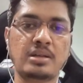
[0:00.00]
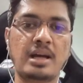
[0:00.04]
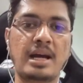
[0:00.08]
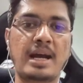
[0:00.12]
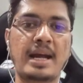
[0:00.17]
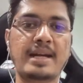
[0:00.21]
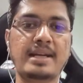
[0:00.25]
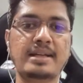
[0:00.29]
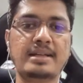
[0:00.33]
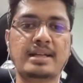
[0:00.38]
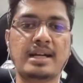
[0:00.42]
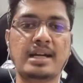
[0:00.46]

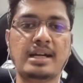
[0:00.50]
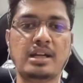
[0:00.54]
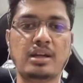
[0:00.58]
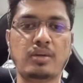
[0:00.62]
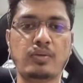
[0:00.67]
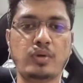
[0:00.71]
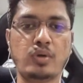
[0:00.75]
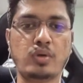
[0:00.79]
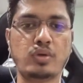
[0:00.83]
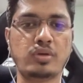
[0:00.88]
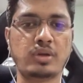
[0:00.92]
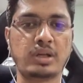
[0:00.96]
Hide
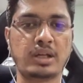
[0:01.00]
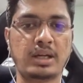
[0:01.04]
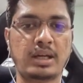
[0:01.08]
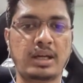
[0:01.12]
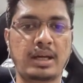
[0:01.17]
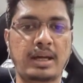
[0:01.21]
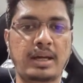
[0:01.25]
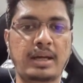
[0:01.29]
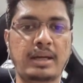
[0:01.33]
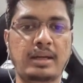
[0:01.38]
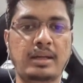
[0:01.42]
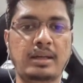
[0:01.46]
title, we don't need
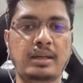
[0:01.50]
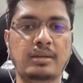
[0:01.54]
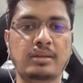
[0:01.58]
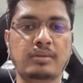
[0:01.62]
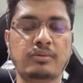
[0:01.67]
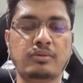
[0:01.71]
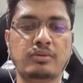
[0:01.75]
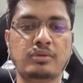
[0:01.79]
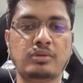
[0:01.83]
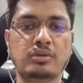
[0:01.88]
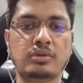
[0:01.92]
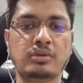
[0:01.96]
height,
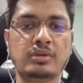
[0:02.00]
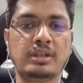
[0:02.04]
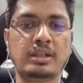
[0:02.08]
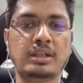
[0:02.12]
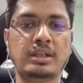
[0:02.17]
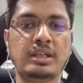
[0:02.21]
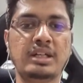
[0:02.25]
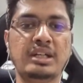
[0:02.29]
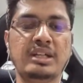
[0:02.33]
we don't